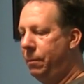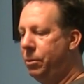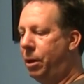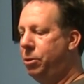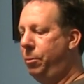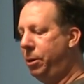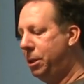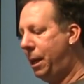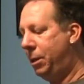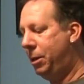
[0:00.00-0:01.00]
drop too
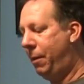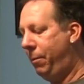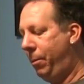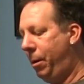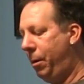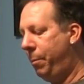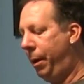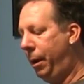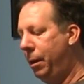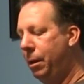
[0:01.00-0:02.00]
much tension everywhere,
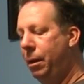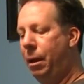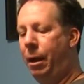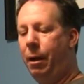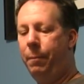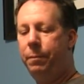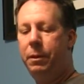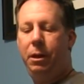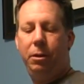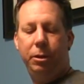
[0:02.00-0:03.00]
but
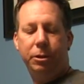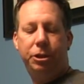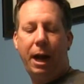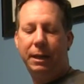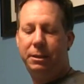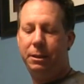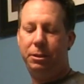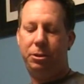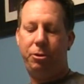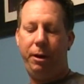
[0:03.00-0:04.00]
you know, little shots.
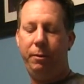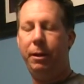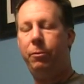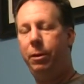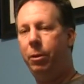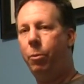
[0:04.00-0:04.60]
This screen get really